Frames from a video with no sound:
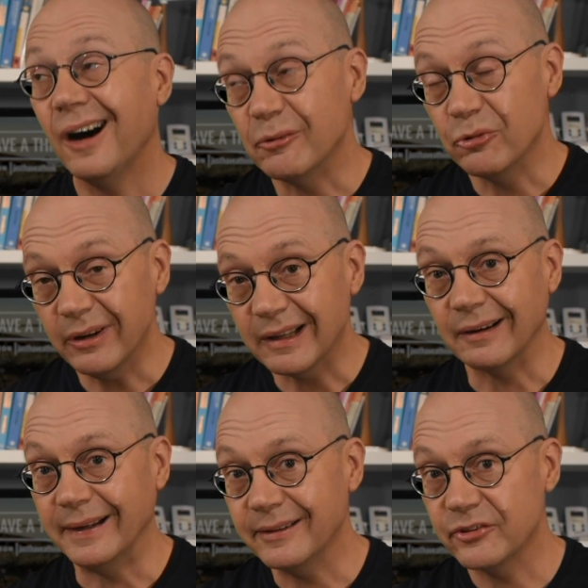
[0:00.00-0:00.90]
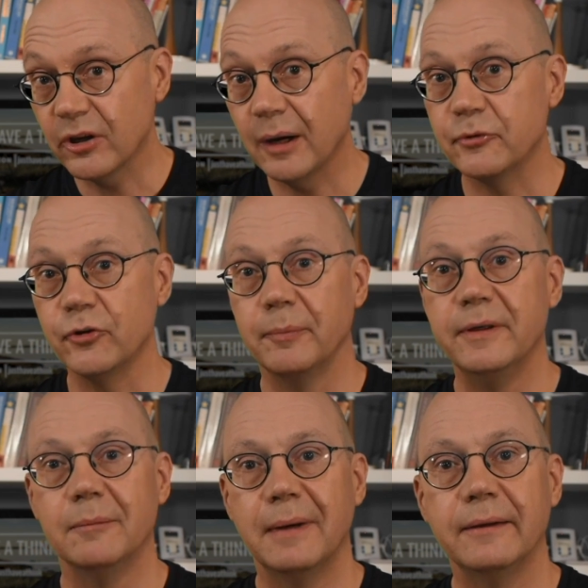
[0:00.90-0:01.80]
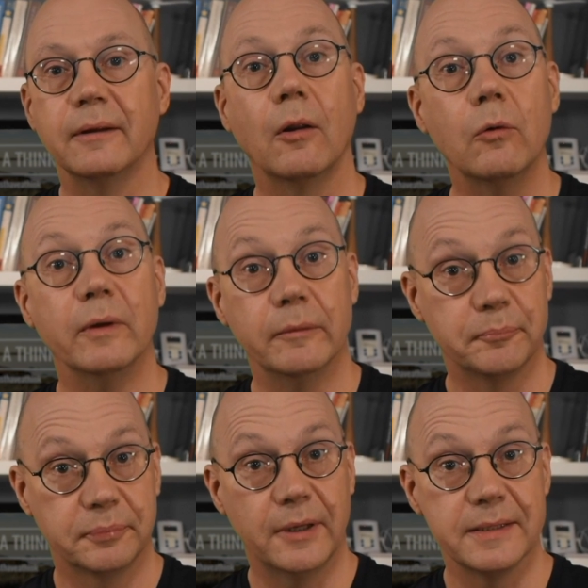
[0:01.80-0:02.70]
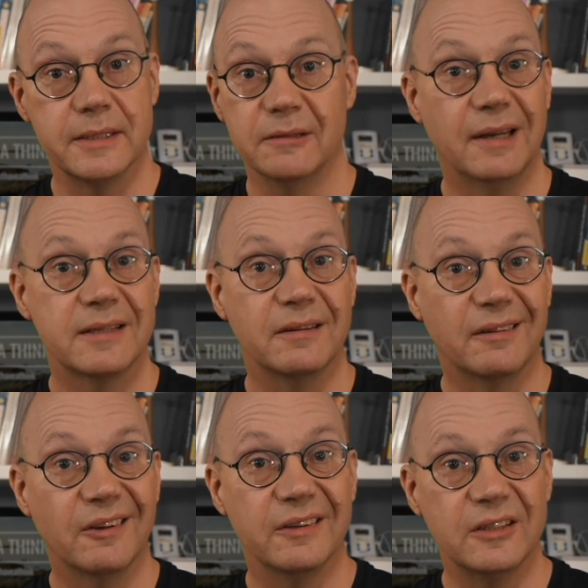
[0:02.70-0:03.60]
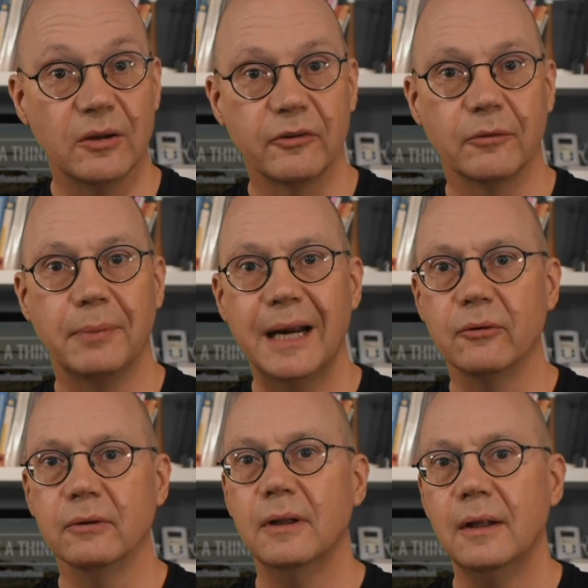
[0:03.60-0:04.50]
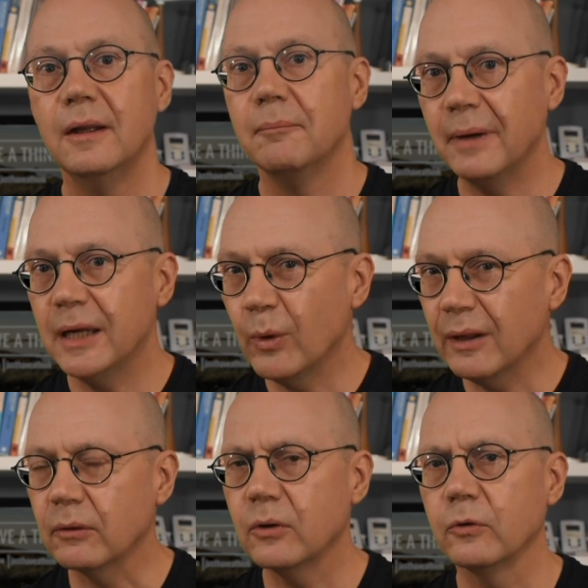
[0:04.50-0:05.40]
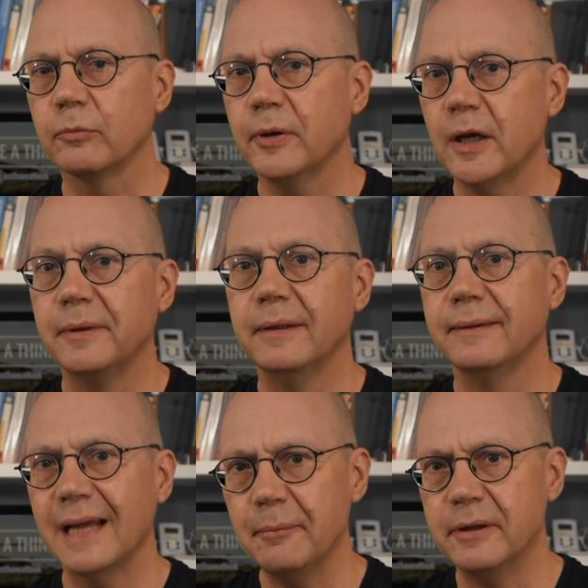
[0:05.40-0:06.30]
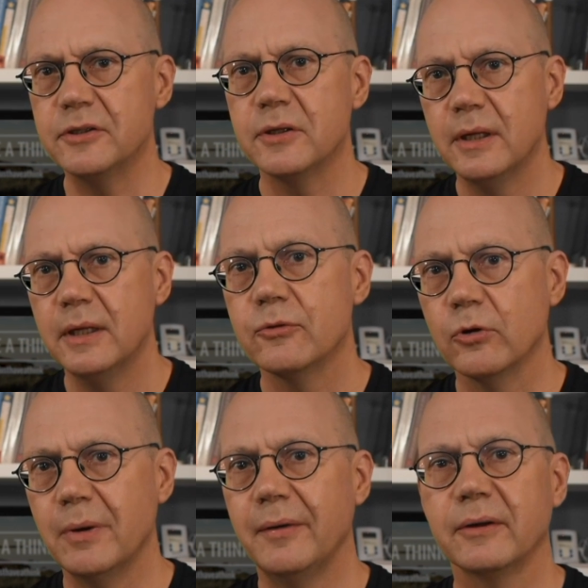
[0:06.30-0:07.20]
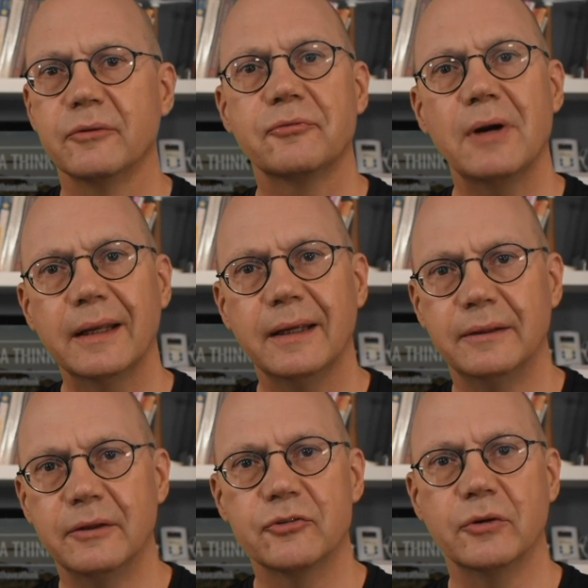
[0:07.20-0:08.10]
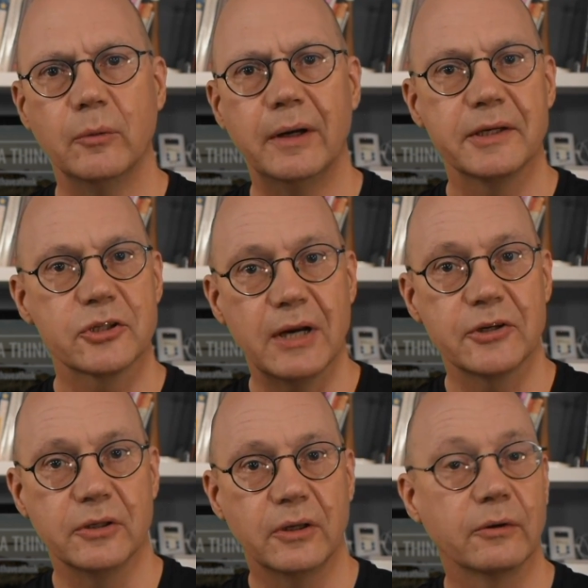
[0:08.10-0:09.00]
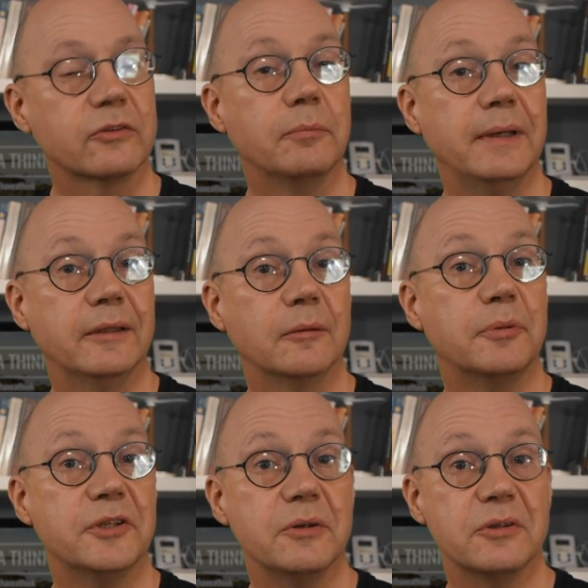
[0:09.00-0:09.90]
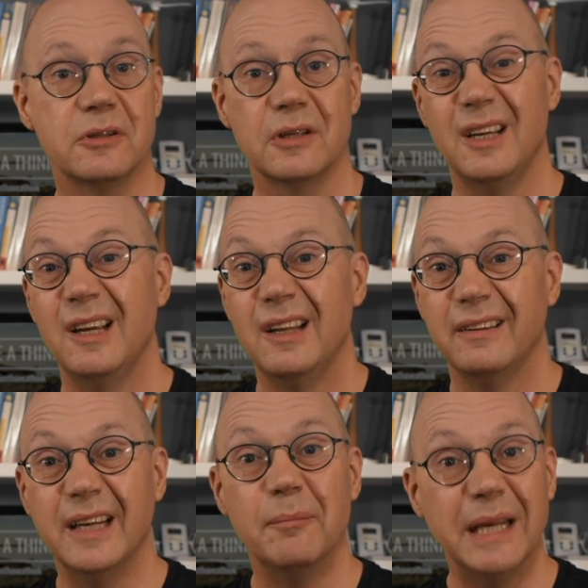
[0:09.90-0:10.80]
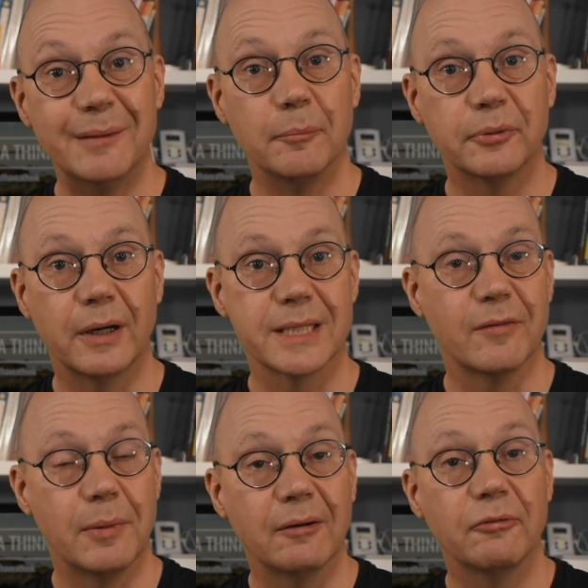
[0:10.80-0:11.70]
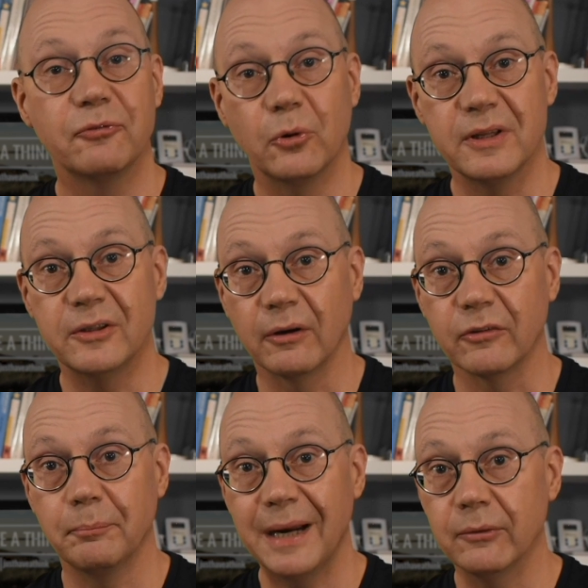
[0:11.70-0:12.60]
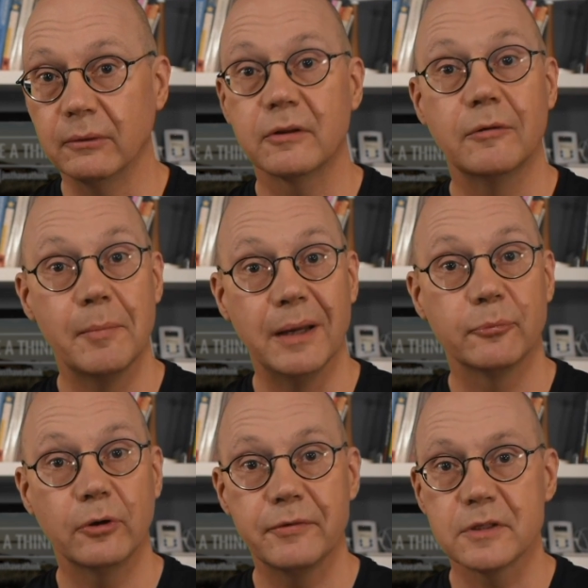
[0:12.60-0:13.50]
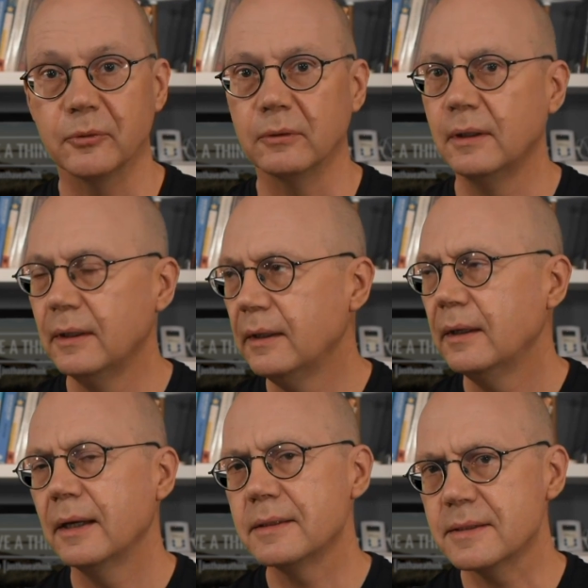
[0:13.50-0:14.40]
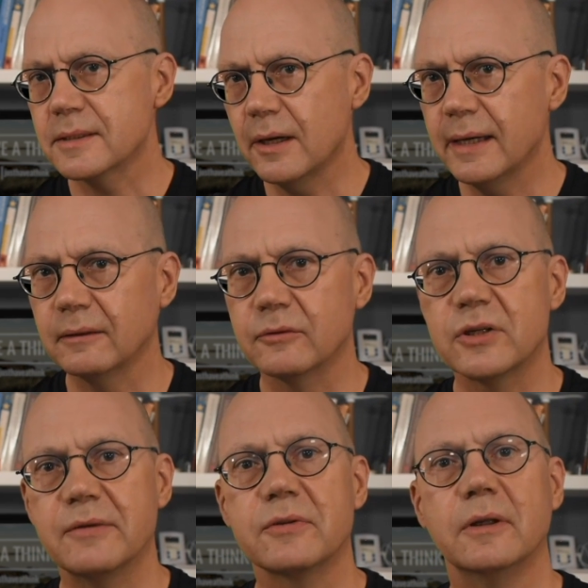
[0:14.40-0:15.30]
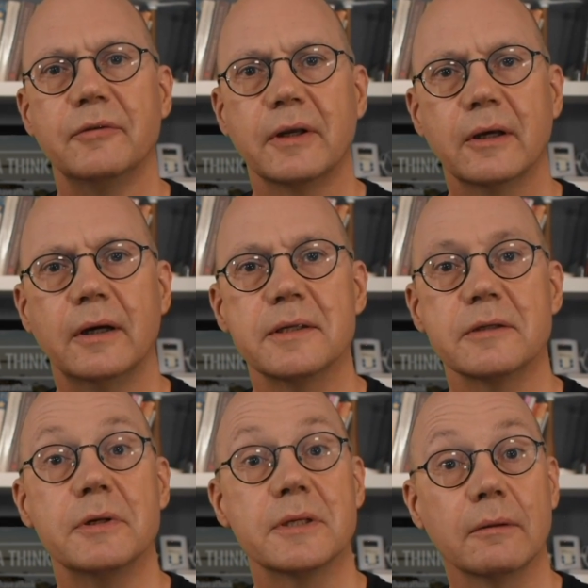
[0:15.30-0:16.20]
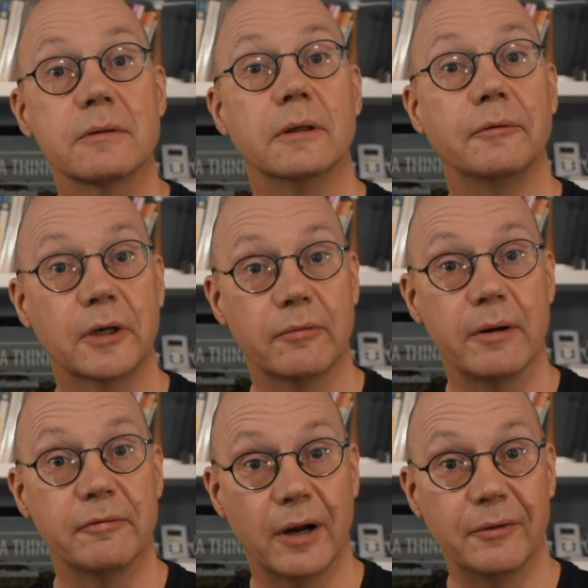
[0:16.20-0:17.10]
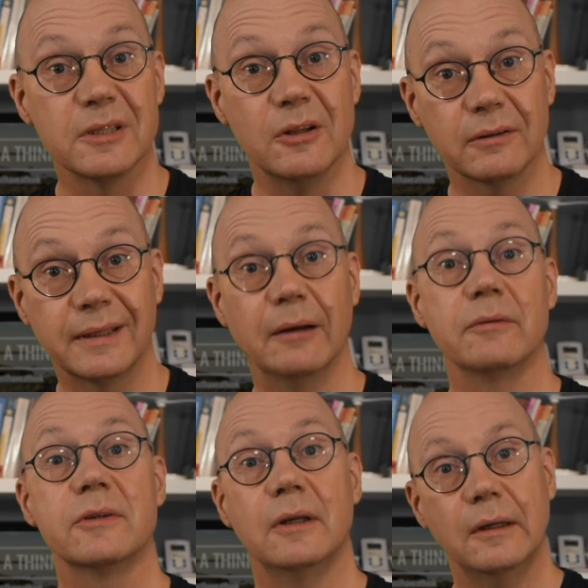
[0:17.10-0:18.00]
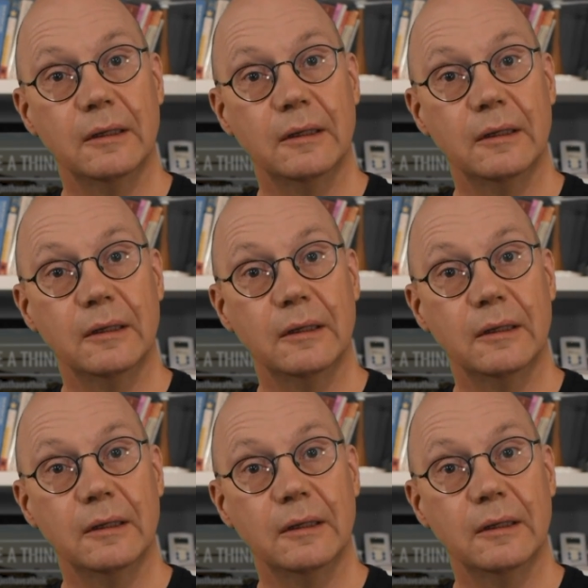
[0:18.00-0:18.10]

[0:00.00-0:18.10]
Ironically, the sharp drop in demand along with prices of less than $30 a barrel may well cause permanent damage to America's fracking industry, where extraction costs mean that producers need a minimum price of about $40 a barrel to remain profitable. And societal shifts that have occurred as a result of coronavirus lockdowns,